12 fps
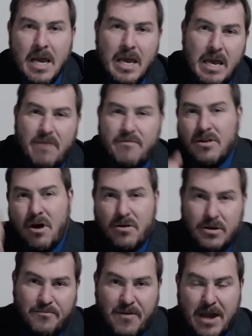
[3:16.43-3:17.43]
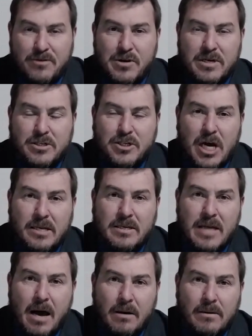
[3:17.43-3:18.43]
Even though the factory is
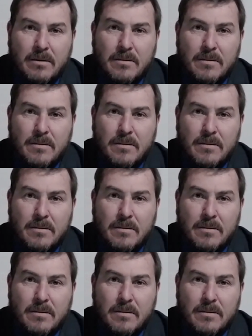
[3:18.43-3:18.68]
shut down.